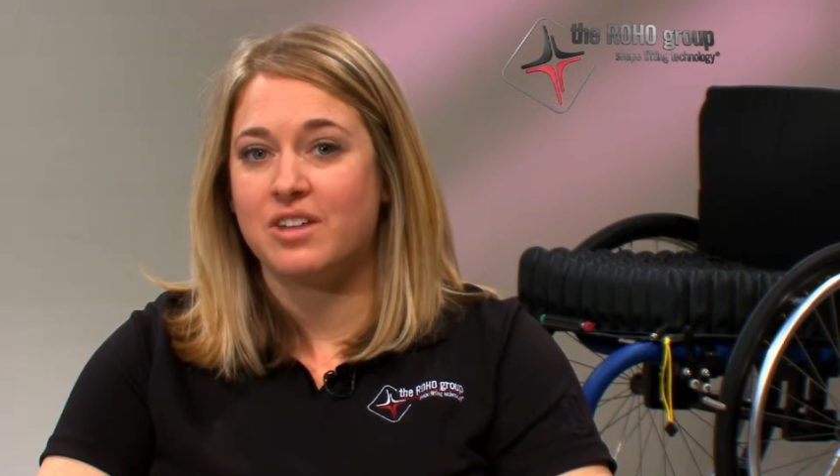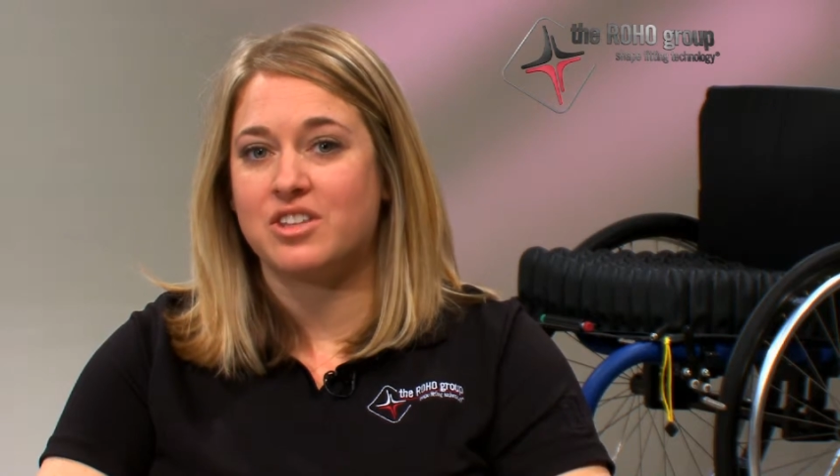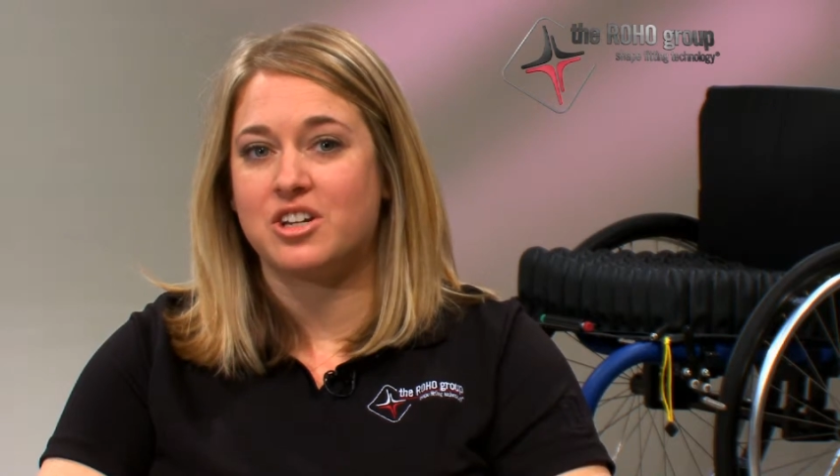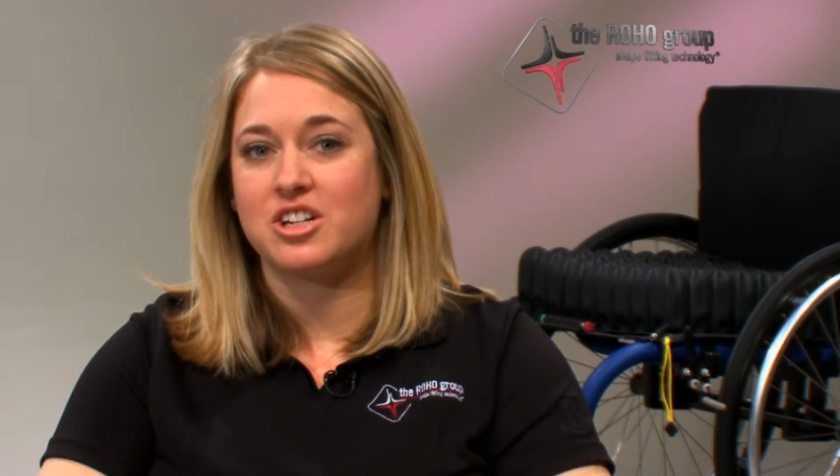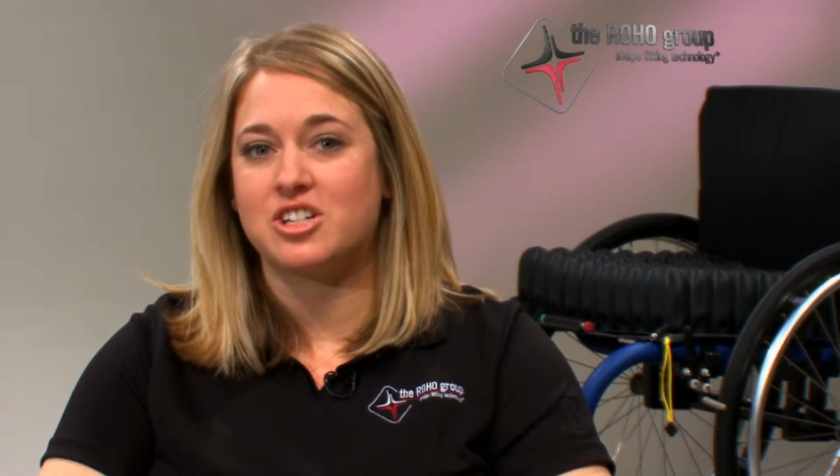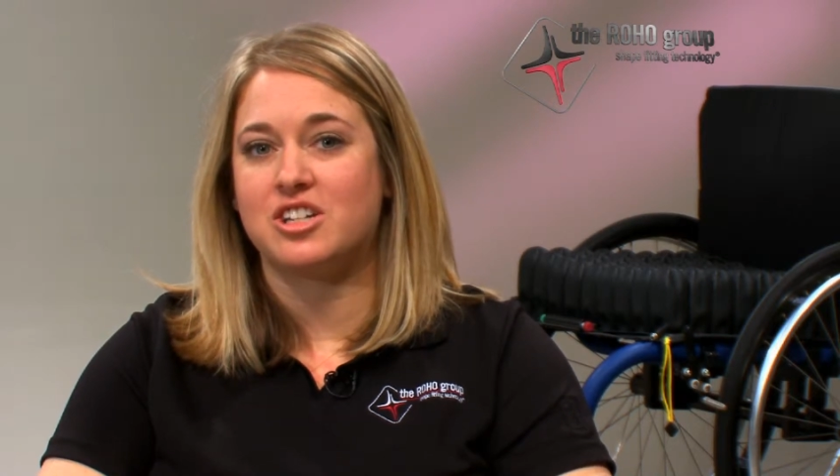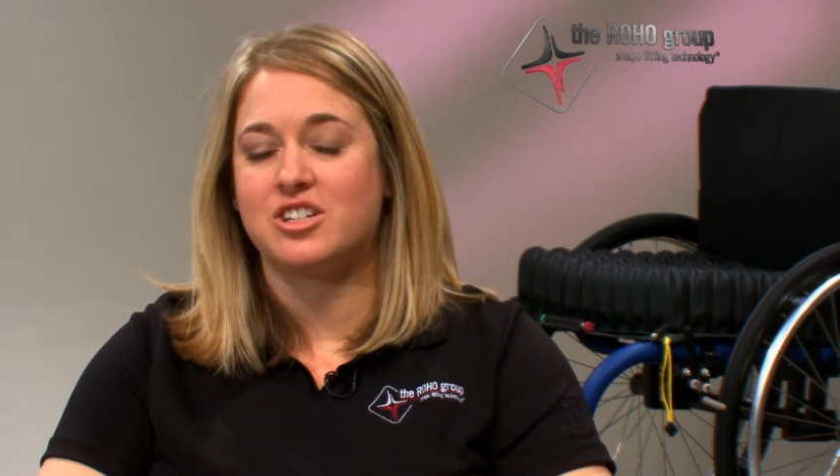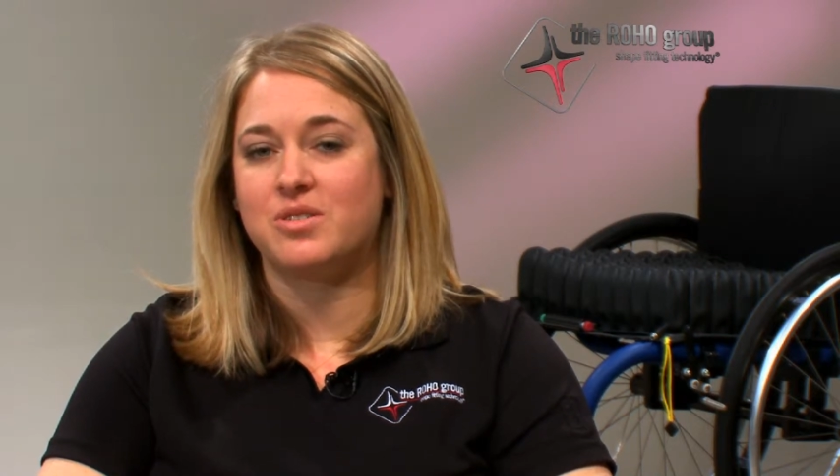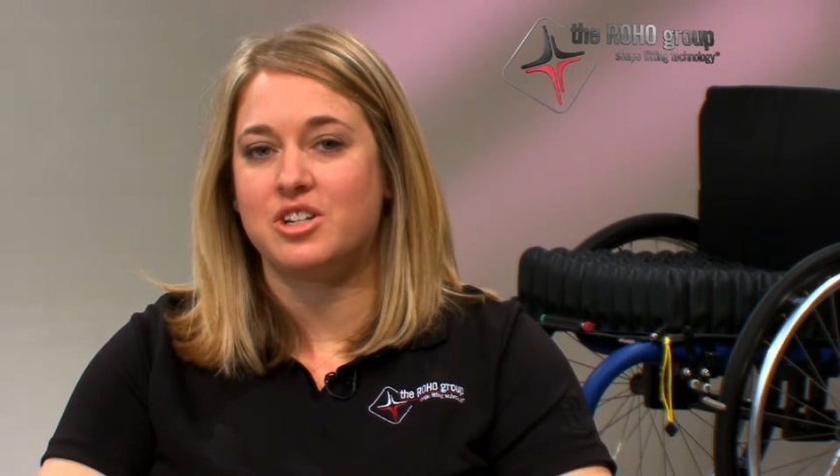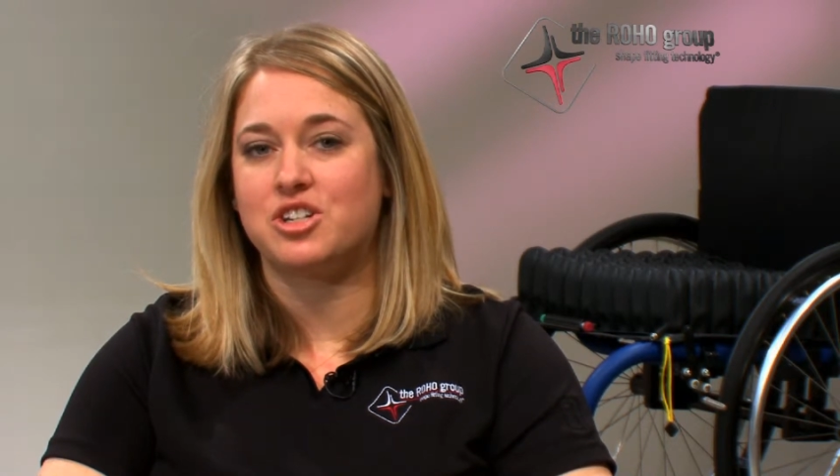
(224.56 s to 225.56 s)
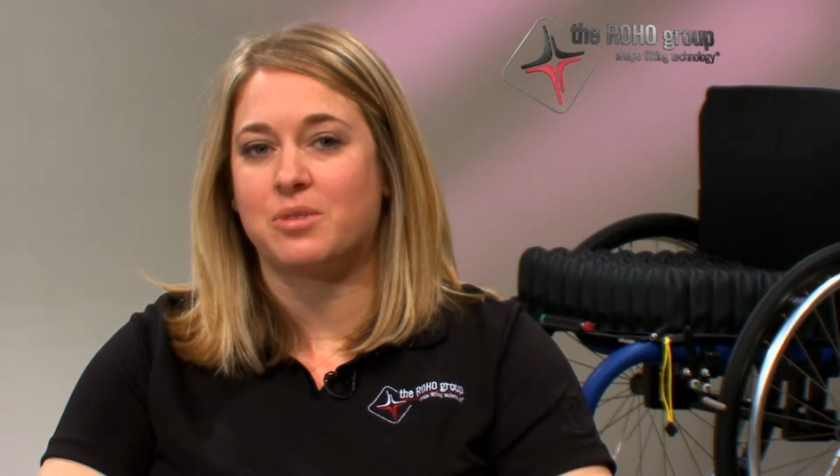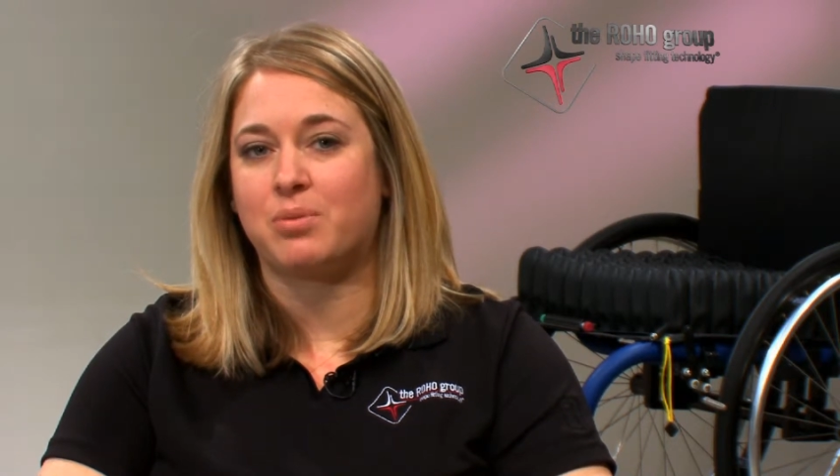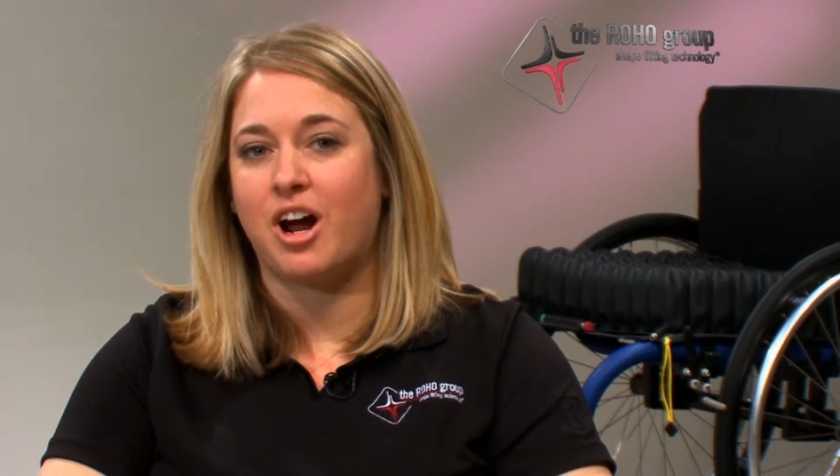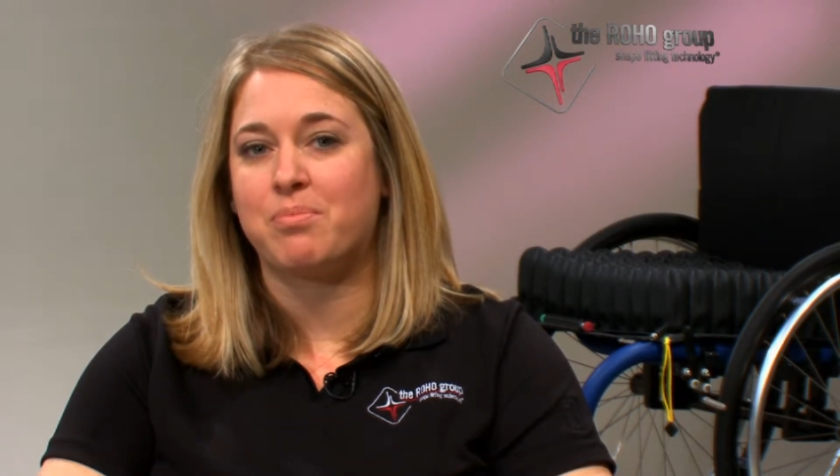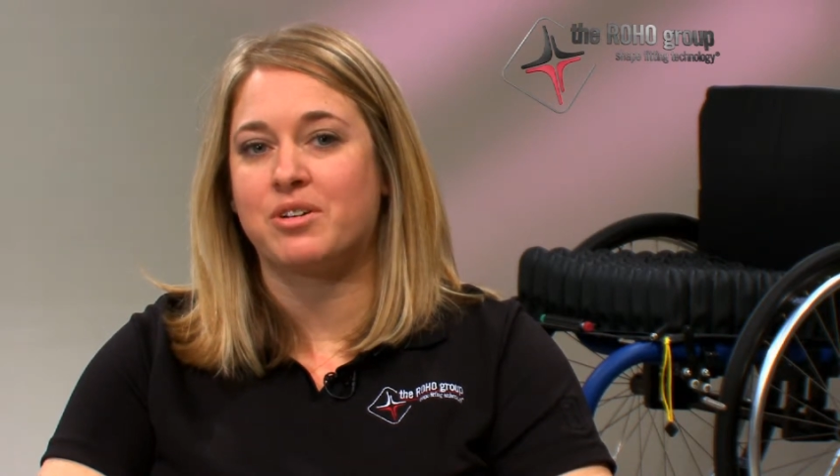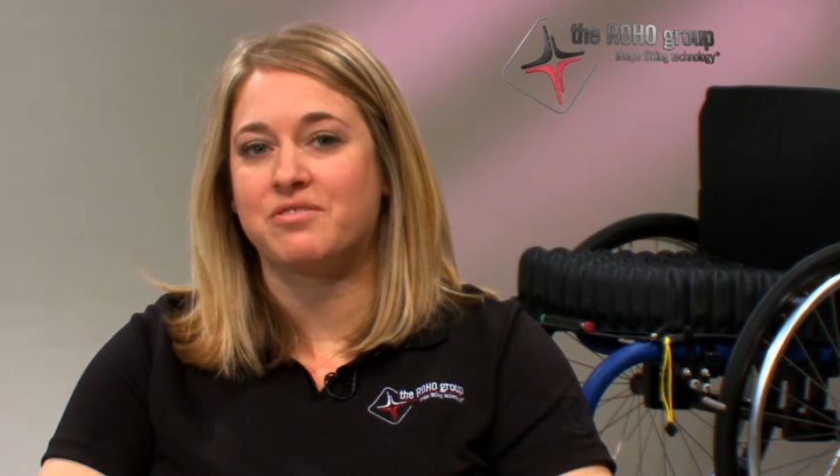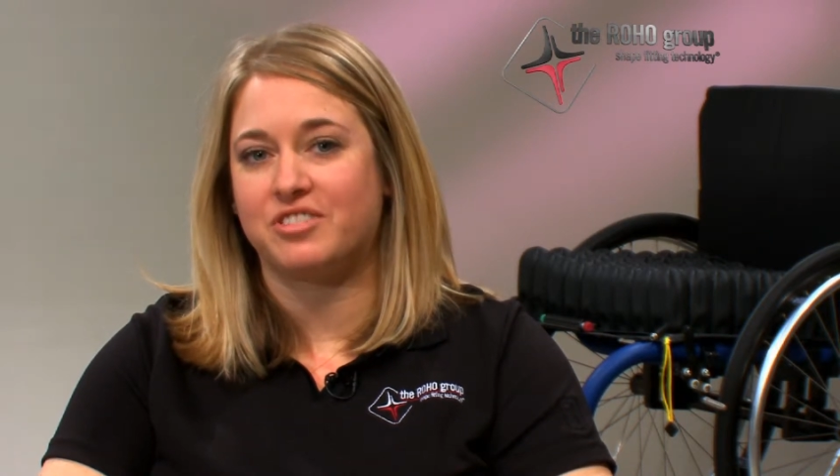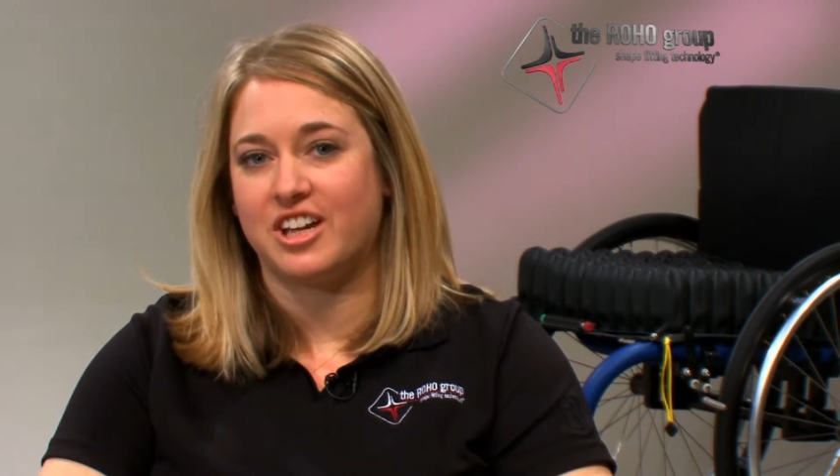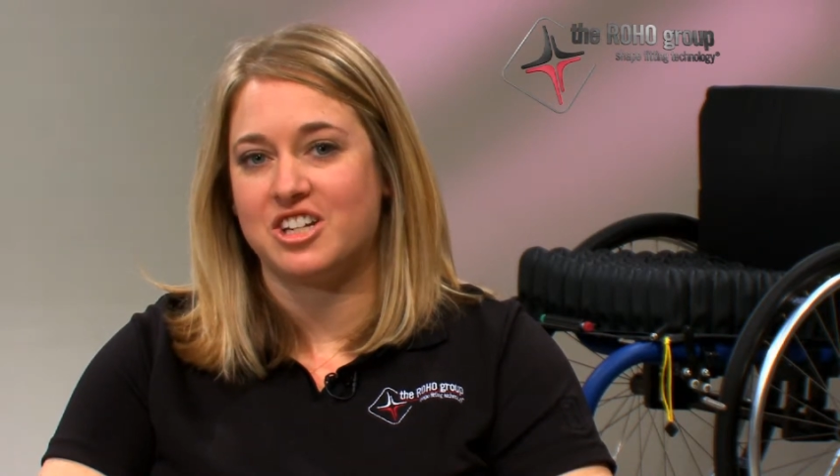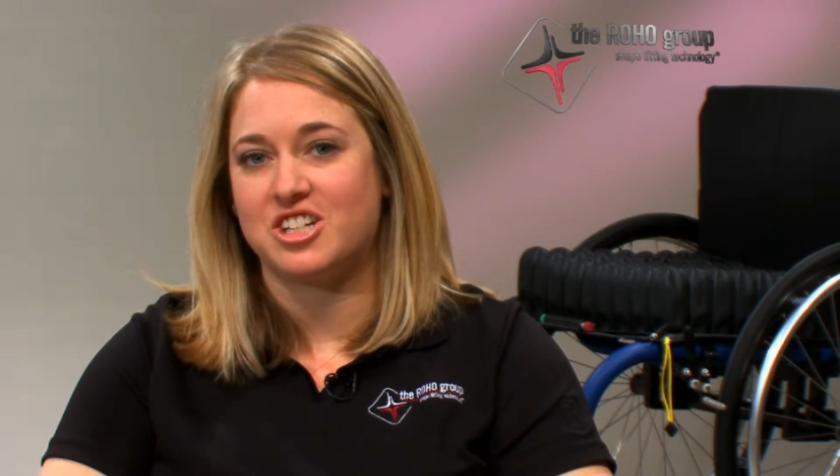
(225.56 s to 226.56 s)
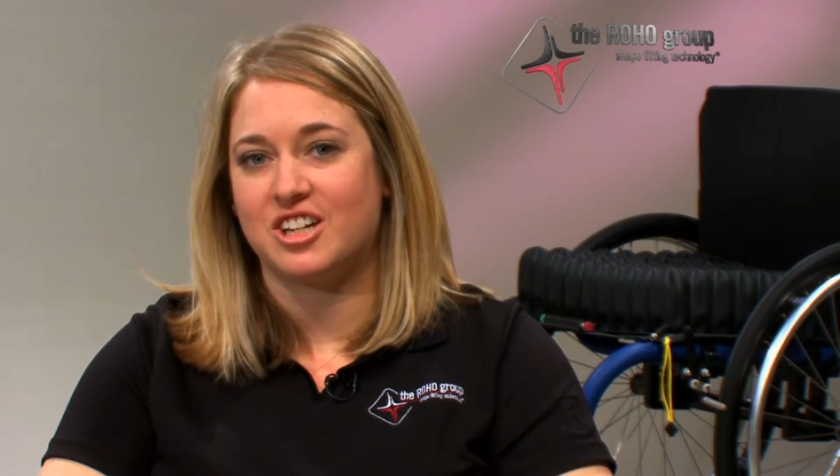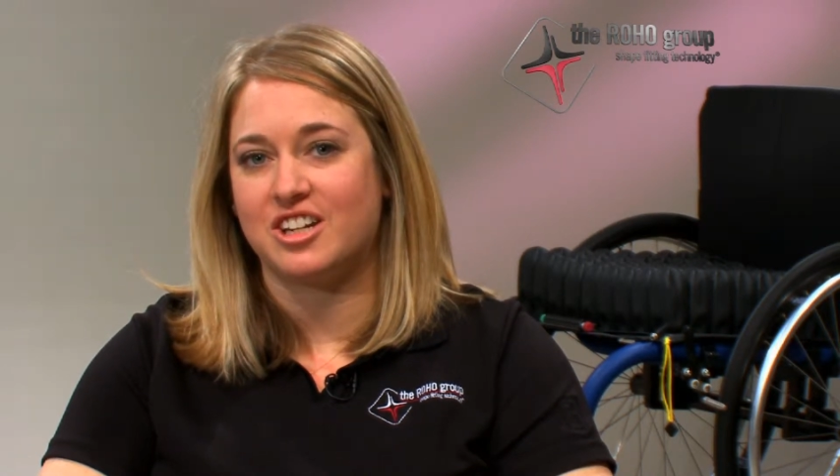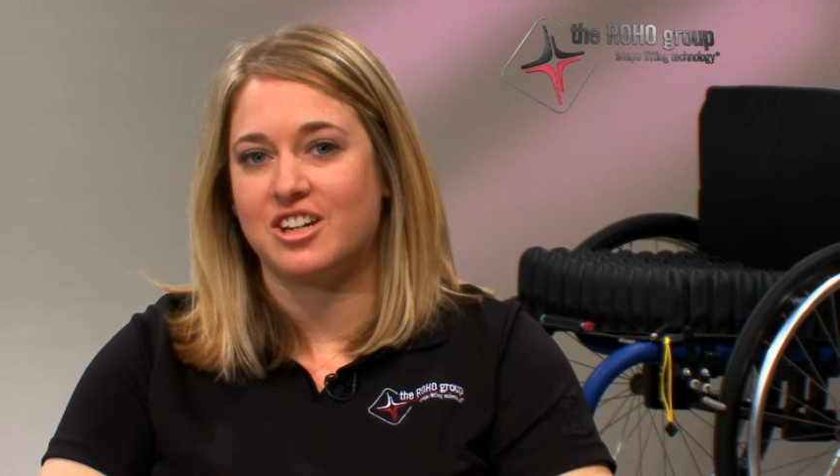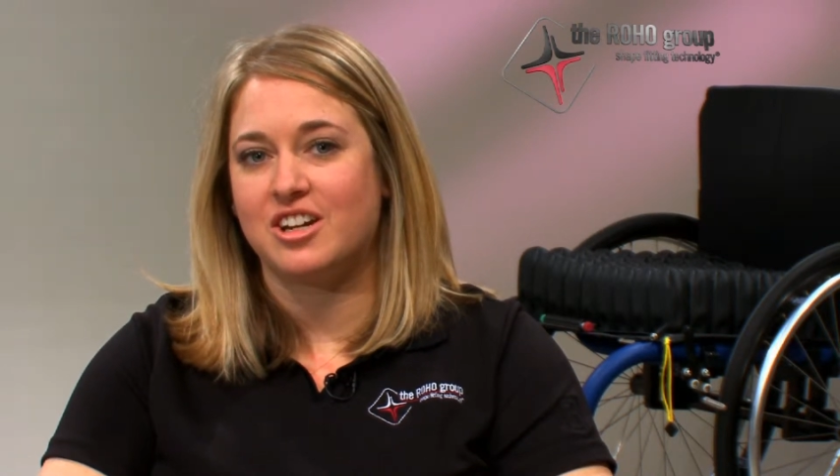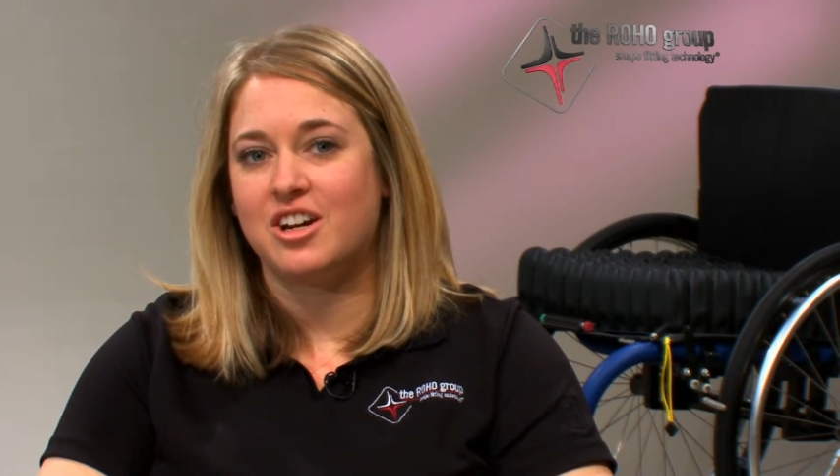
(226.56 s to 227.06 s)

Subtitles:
of the cushion to ensure proper inflation.